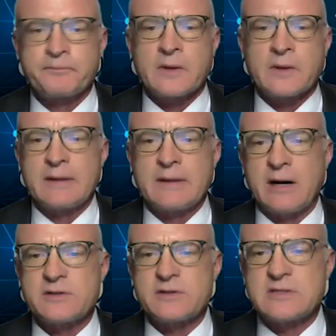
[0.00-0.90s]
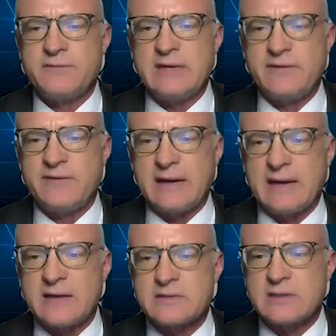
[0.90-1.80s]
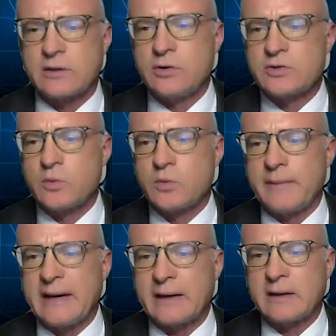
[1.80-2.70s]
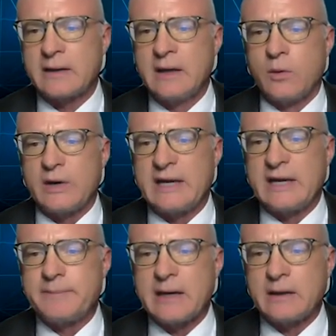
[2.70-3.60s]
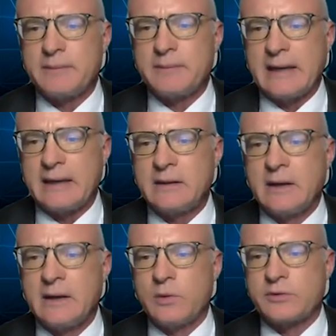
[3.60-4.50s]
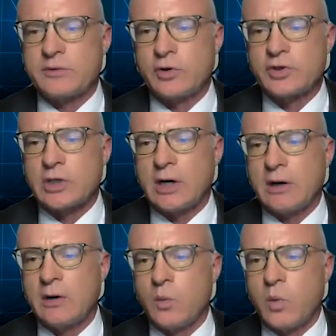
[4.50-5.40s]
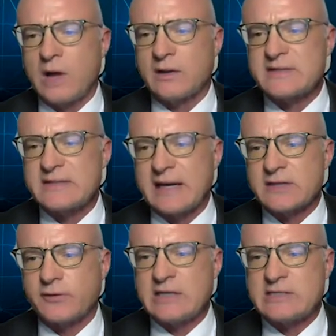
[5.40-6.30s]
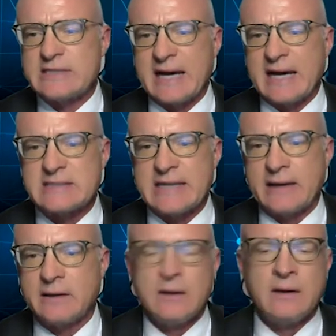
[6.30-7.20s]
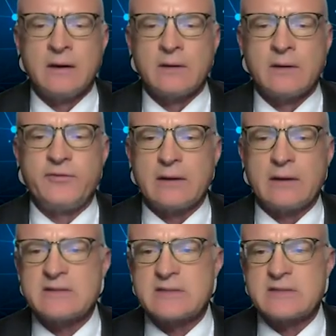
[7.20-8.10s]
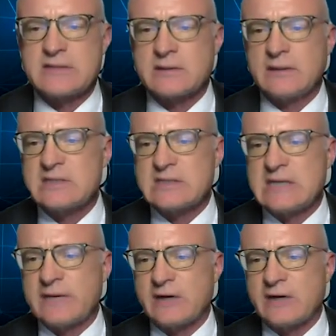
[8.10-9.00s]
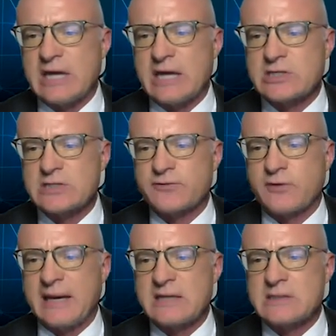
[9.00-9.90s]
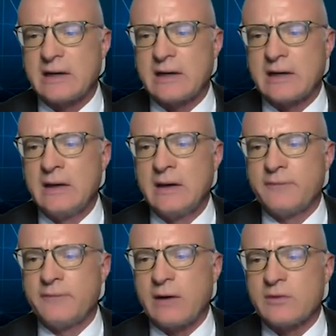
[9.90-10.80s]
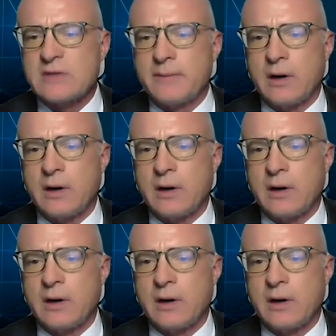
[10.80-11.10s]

Comparisons of knee VAS and Kuss-Womack were independently made with the Kruskal-Wallis test for each data set, revealing statistically significant changes from baseline values among